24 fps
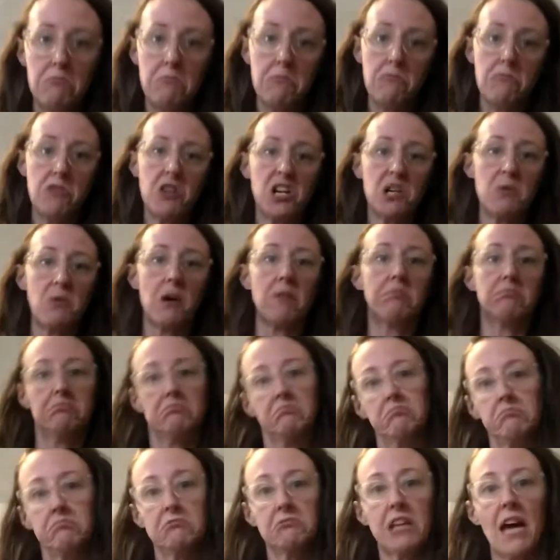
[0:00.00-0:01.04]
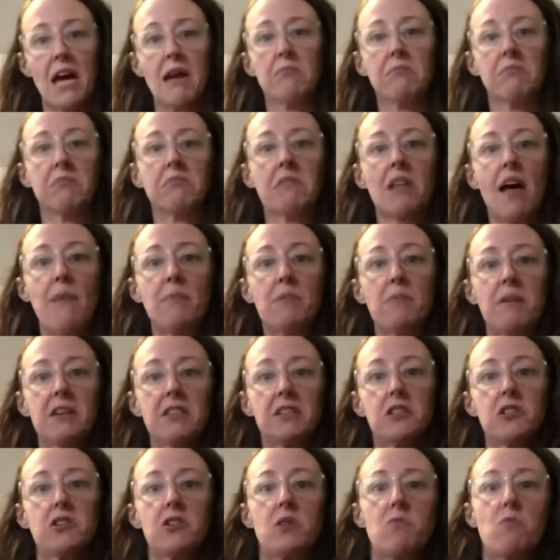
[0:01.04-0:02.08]
31, okay. Upper
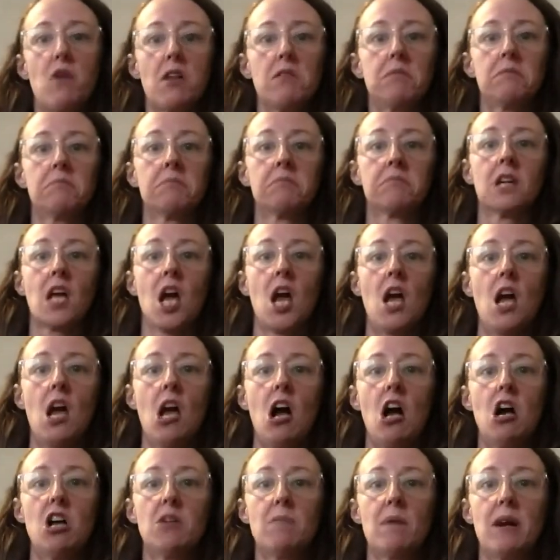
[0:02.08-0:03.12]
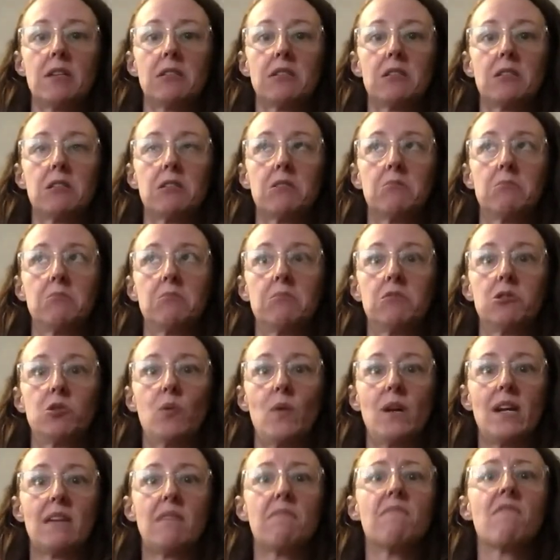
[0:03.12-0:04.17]
bust 31, under bust
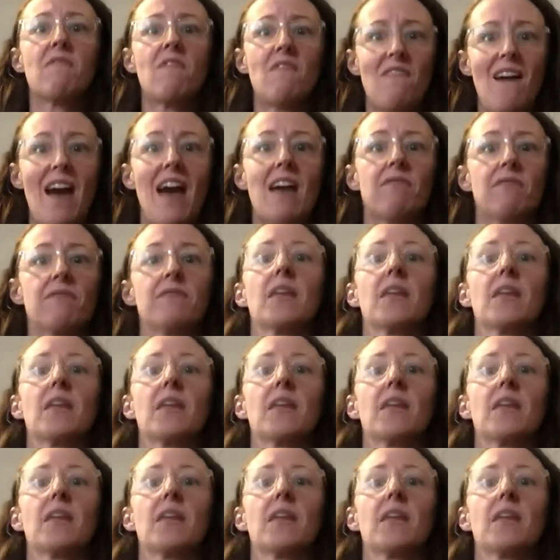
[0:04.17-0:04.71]
25.